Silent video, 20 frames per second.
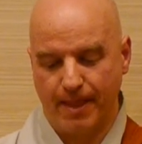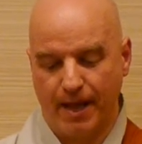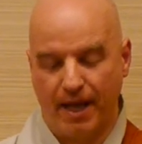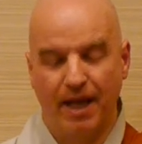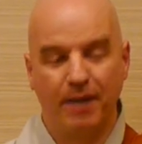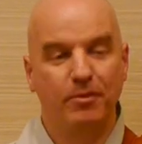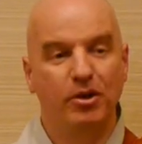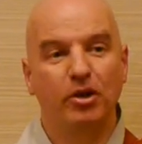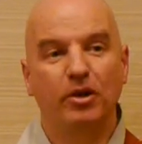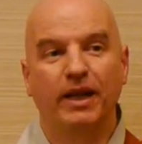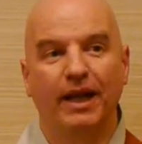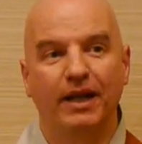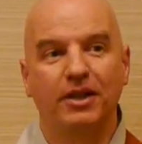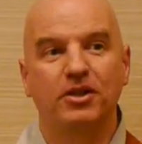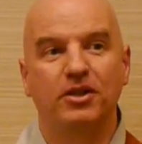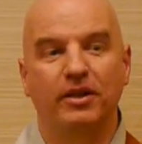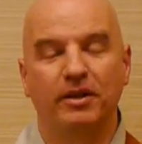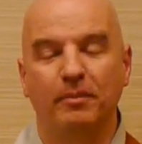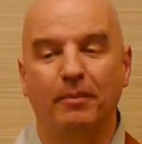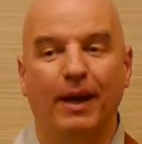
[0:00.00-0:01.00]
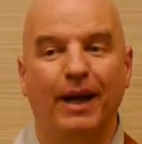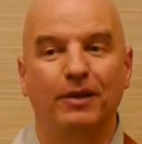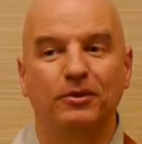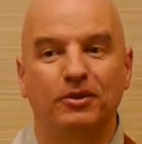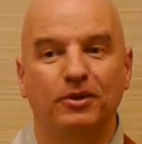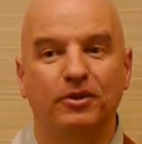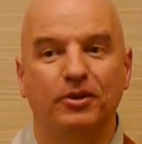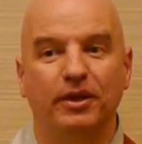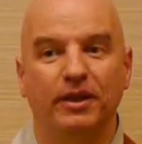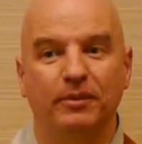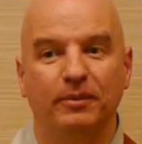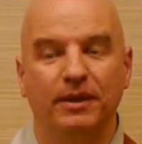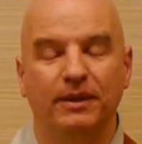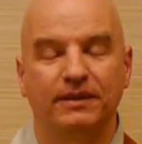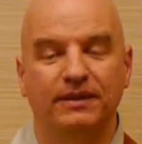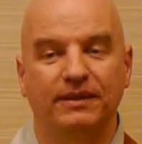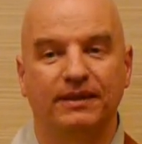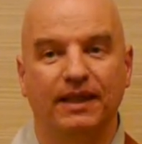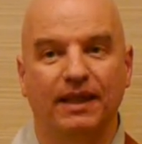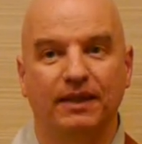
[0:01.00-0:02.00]
actually bowed to him
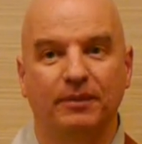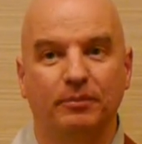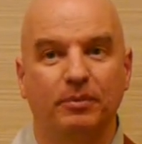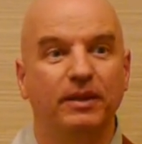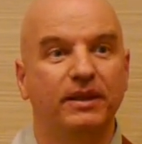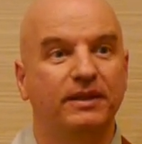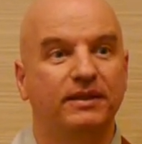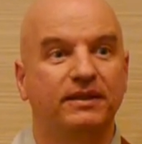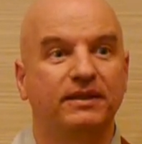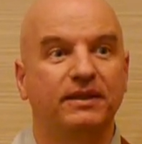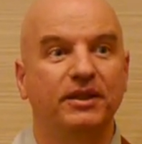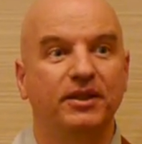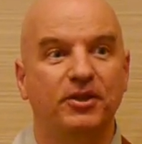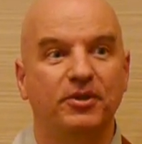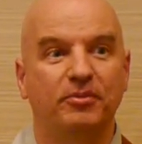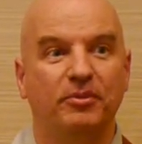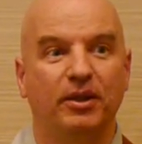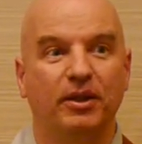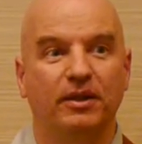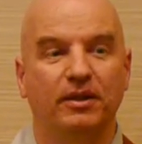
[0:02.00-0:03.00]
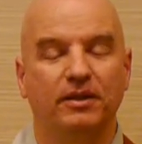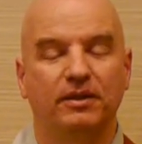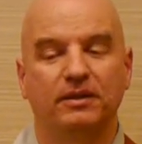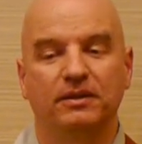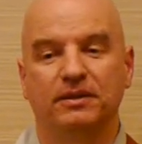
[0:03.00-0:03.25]
and said, Please teach me.